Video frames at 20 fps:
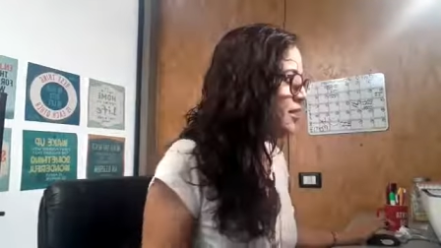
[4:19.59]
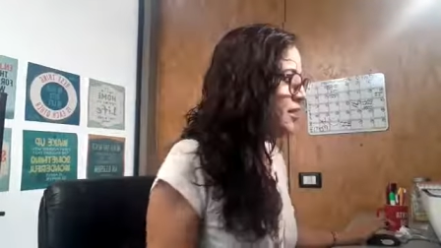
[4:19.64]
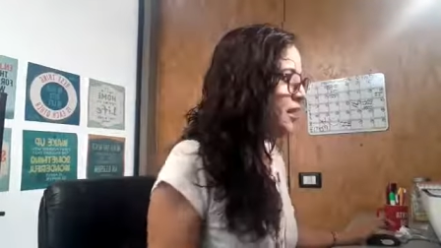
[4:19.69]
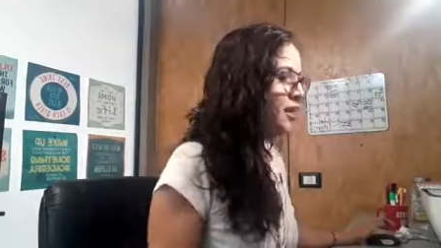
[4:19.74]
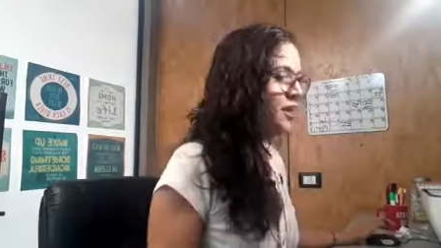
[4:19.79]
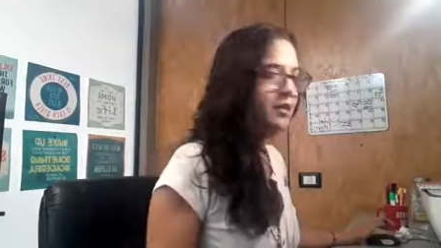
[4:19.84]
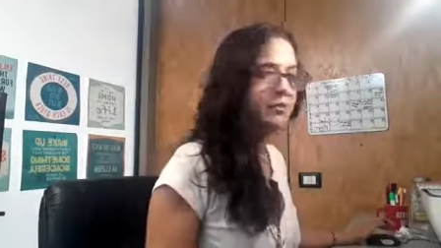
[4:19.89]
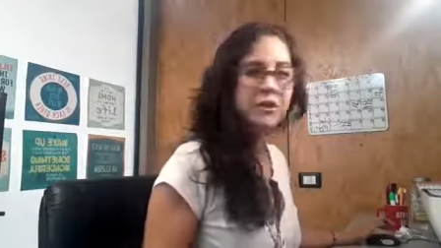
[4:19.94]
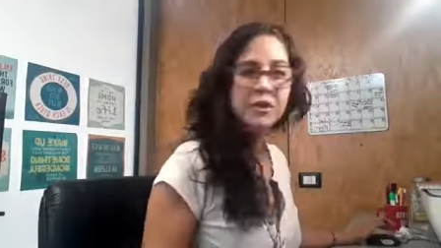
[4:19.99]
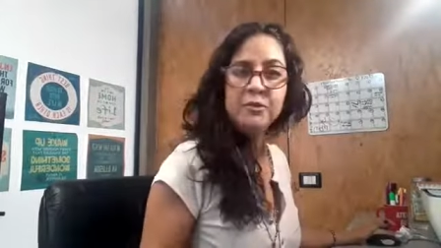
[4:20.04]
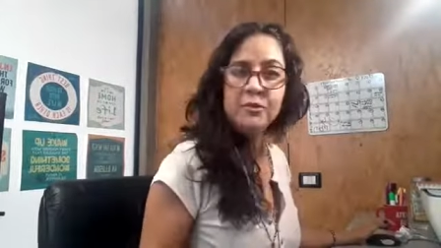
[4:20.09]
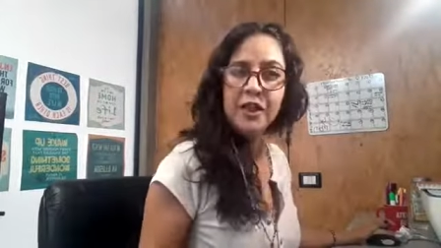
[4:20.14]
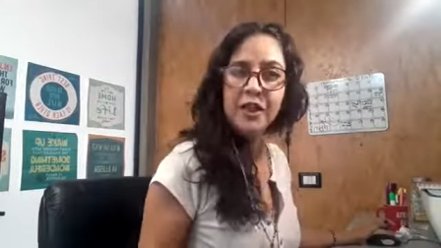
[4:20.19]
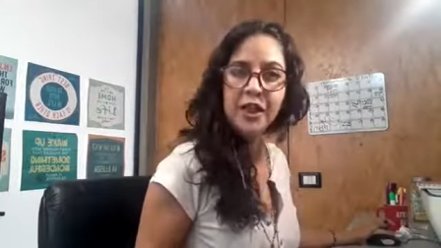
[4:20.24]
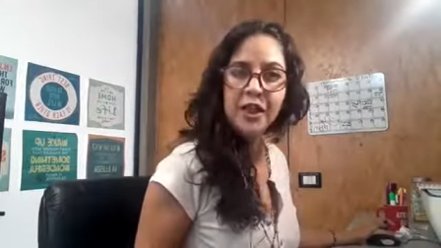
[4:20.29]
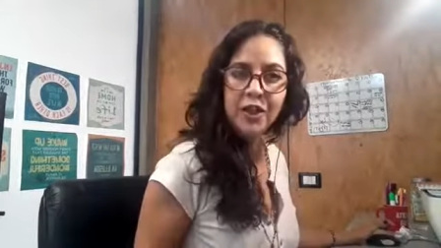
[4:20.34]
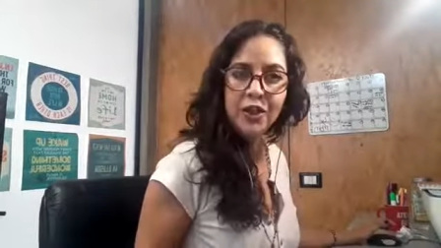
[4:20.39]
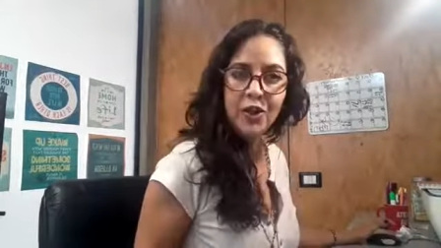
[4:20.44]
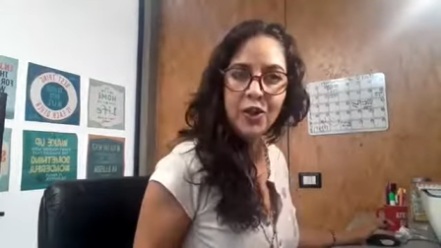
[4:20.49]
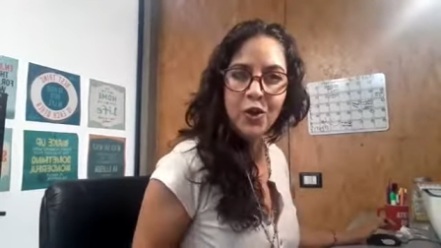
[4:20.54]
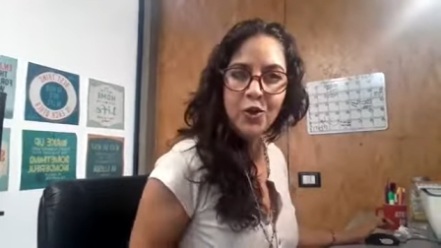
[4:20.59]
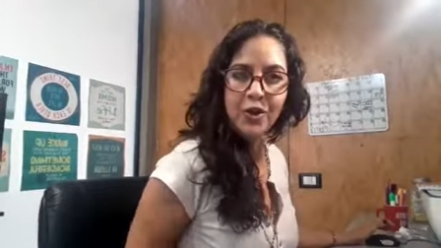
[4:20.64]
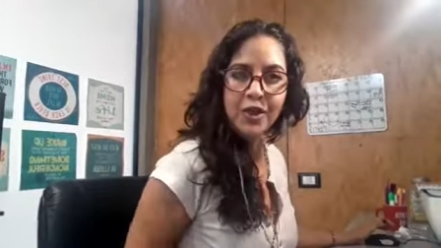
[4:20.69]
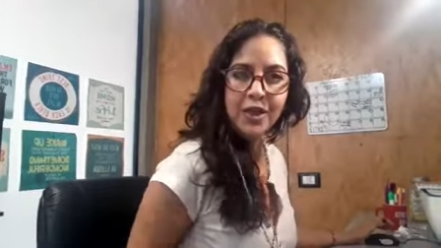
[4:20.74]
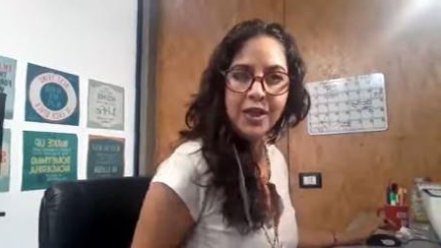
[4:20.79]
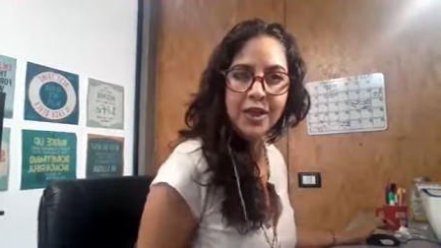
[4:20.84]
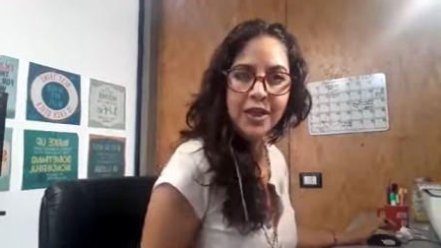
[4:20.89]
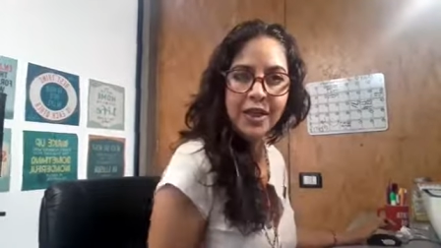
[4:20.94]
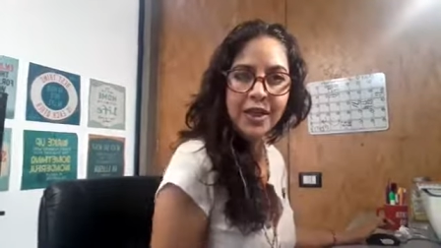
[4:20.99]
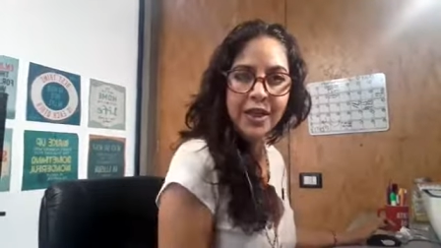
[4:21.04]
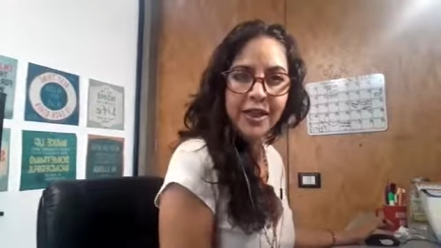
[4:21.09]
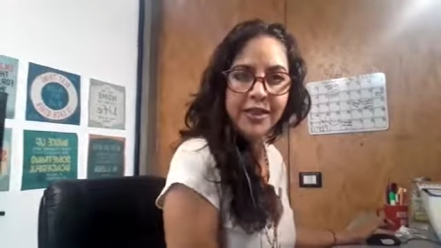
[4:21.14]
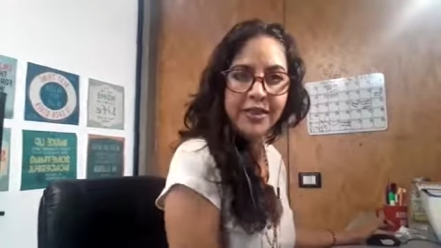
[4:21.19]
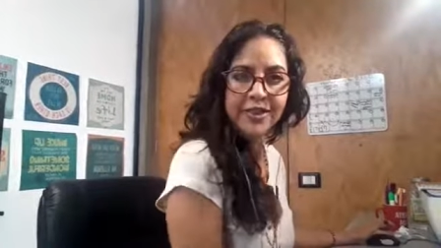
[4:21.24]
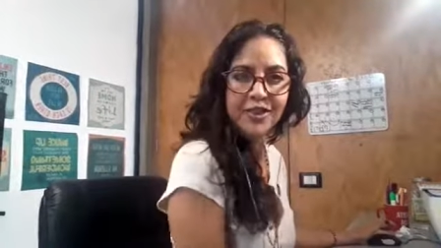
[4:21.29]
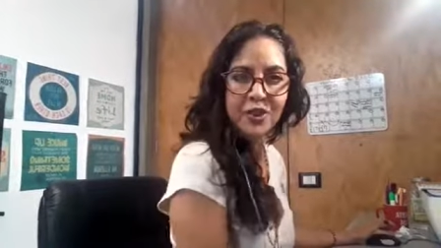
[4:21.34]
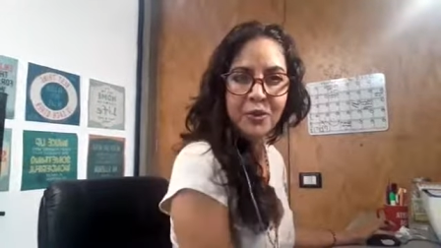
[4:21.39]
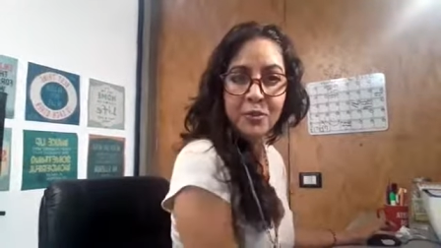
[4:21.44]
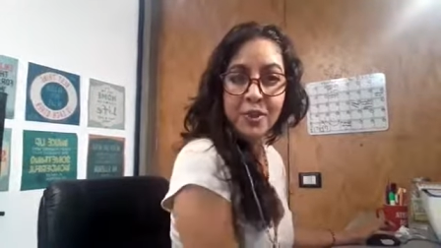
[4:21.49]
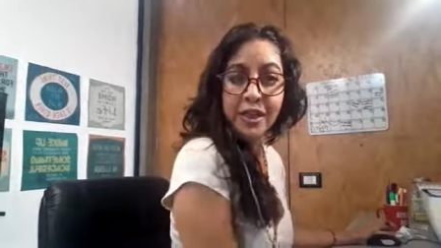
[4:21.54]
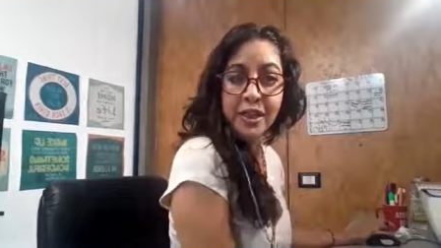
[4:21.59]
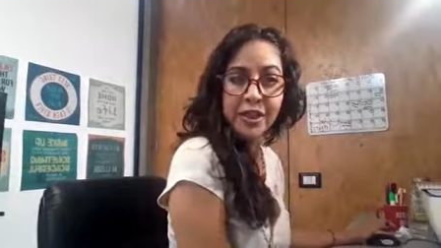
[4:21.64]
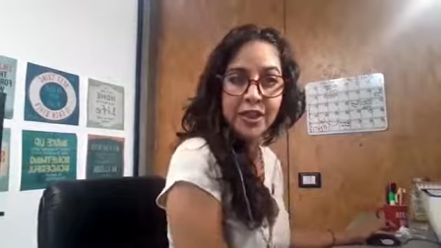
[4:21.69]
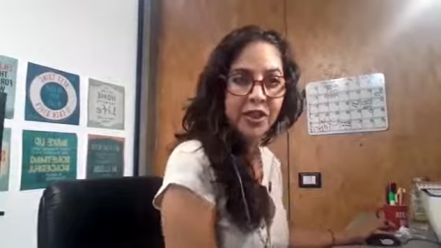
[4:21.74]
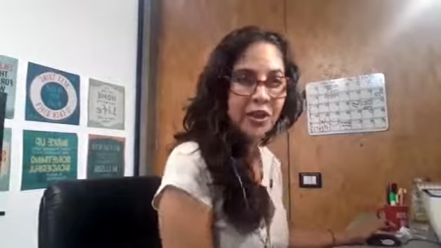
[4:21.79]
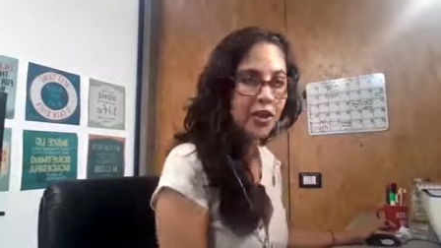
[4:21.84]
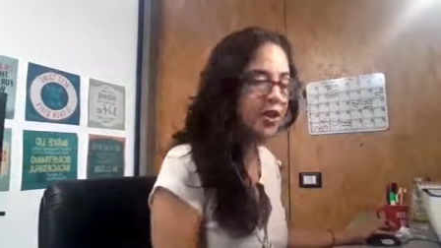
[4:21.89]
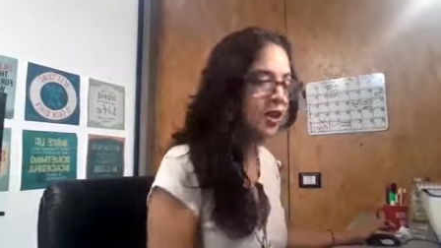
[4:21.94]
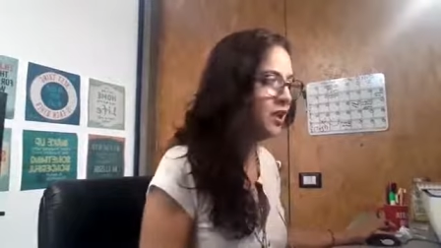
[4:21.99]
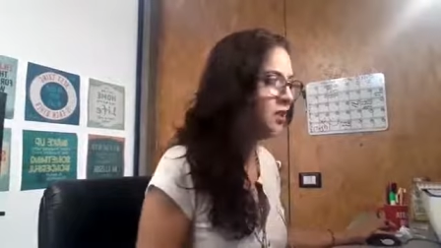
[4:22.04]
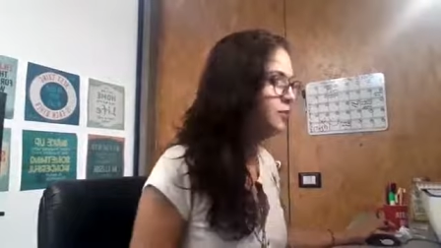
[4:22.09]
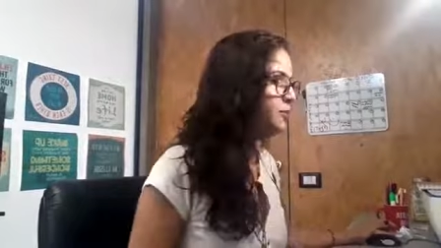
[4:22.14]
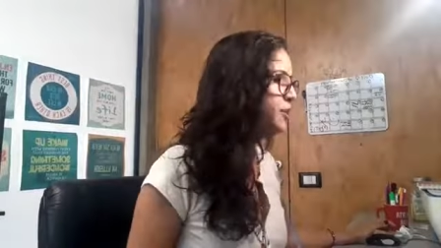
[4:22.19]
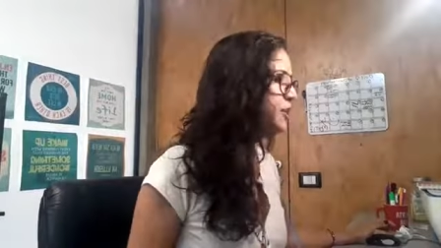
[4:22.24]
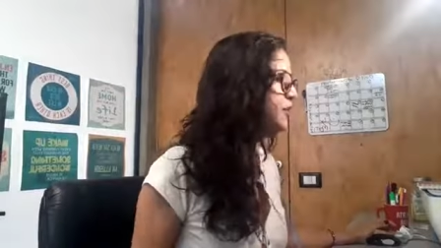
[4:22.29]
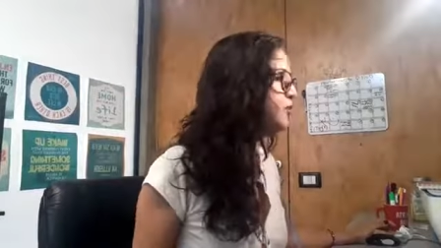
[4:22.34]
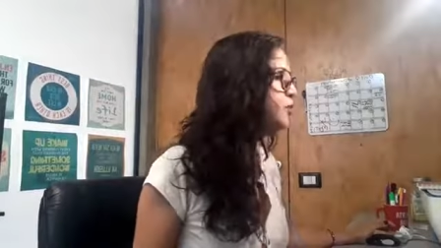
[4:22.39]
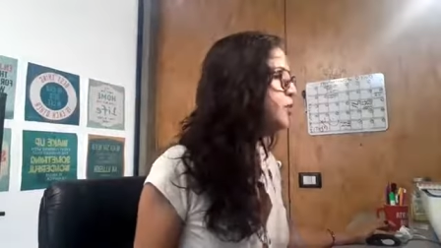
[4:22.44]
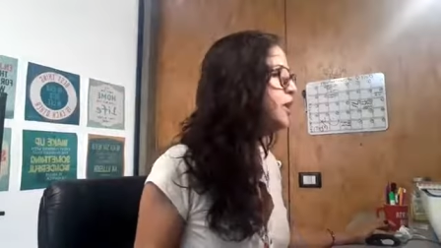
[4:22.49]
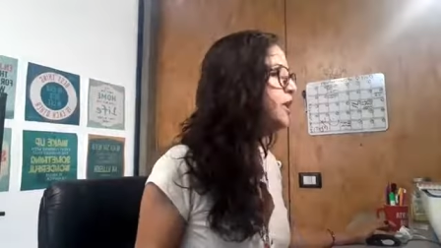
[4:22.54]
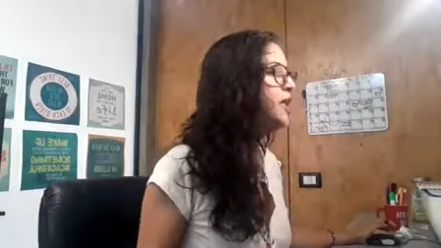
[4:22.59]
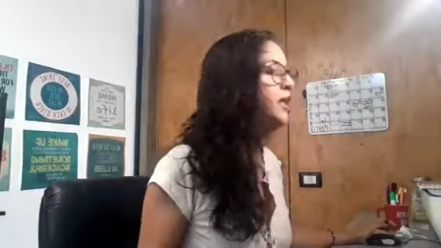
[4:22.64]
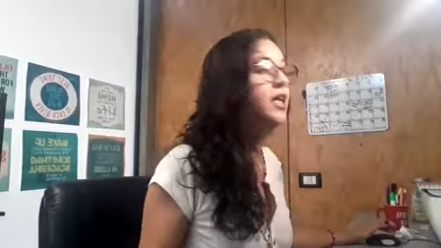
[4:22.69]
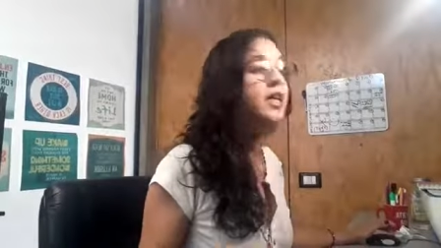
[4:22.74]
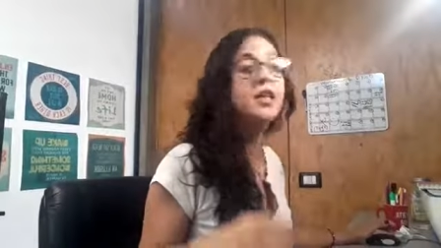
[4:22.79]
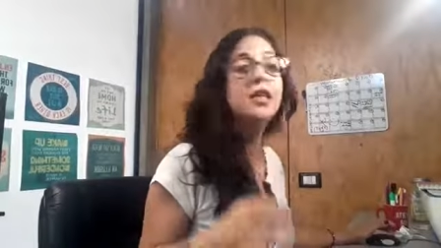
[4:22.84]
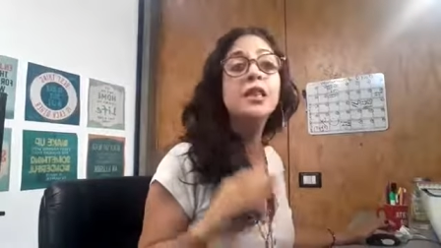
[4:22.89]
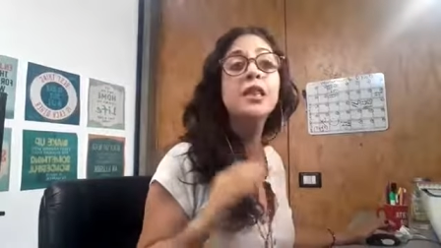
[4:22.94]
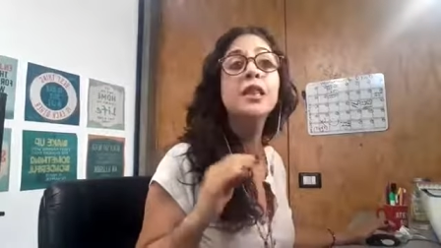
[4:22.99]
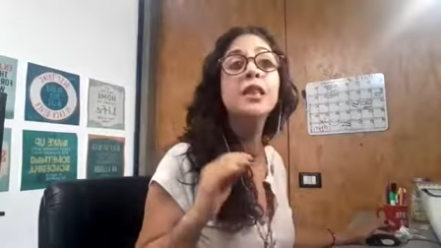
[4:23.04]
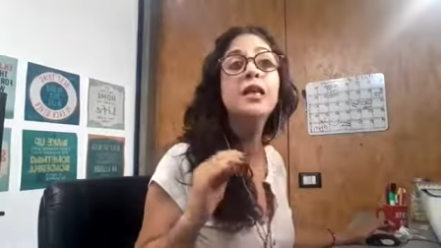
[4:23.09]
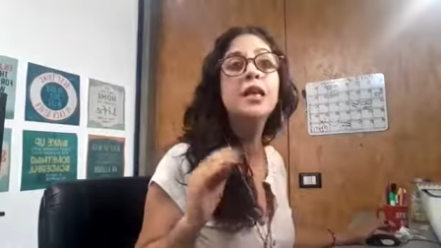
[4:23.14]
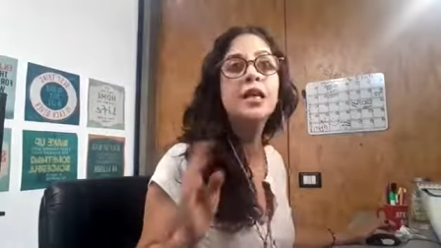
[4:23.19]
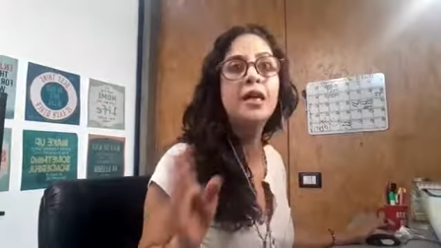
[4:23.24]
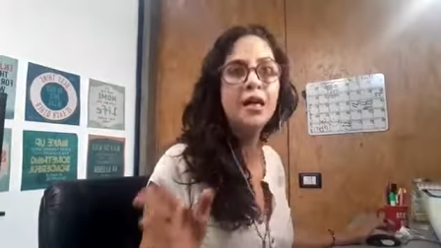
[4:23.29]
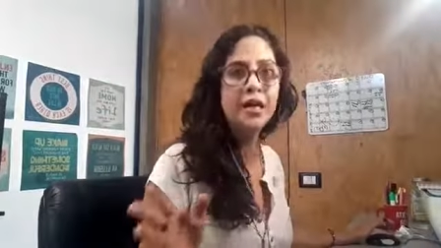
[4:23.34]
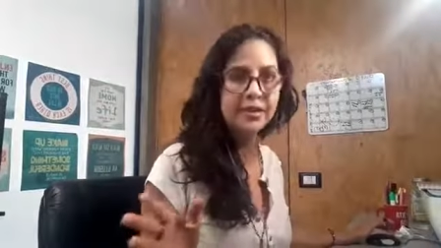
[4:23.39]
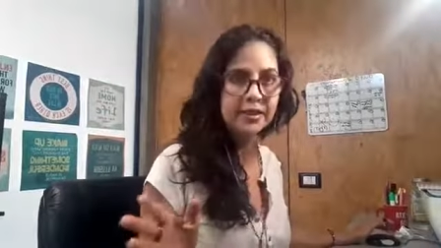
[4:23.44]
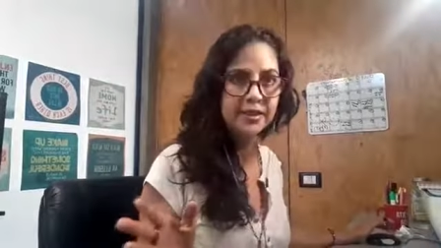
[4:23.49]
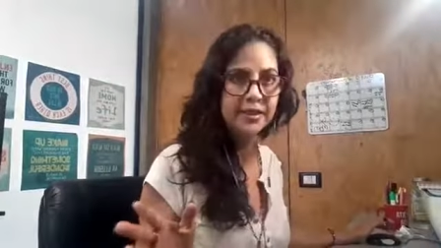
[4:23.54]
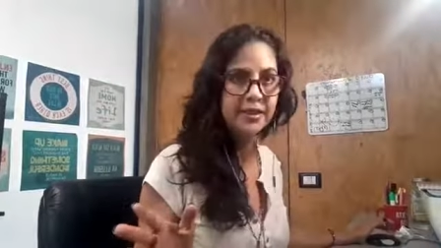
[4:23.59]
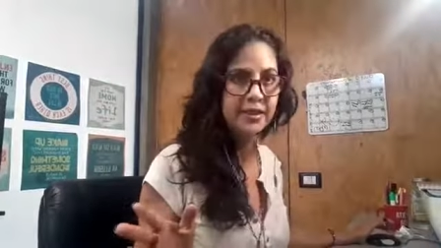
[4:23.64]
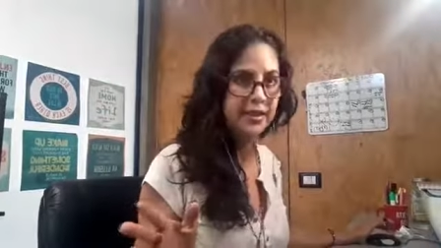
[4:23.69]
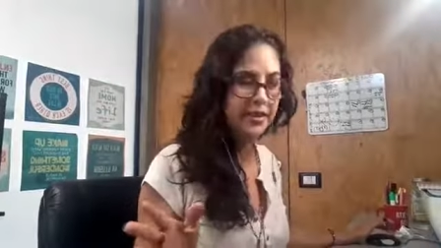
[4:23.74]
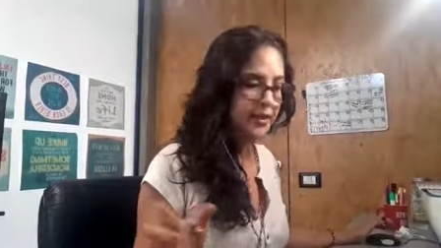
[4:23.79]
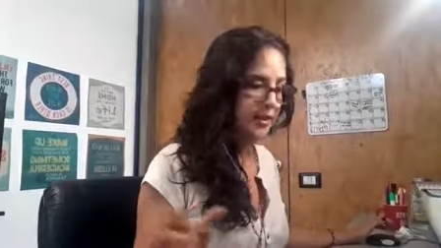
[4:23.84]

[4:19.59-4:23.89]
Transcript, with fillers: I am in Mexico, Guadalajara, Jalisco, Mexico has been raining a lot,